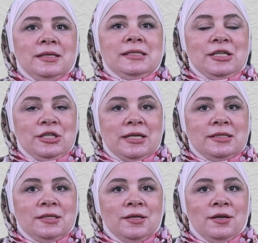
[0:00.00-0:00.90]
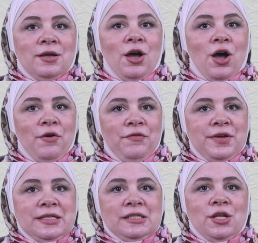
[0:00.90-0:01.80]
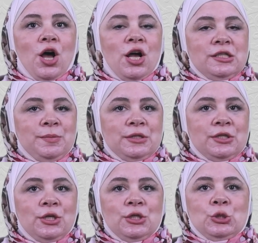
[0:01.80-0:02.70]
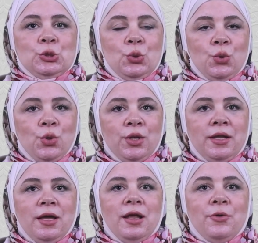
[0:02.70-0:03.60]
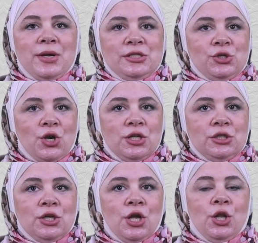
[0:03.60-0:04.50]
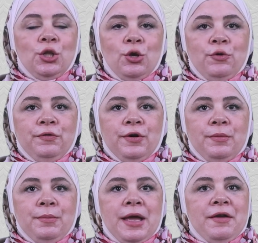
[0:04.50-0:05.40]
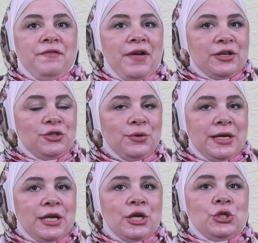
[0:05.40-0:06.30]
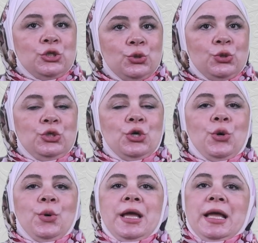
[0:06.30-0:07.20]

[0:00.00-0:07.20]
such as office, hospital, school, restaurant, law firm, factory, studio,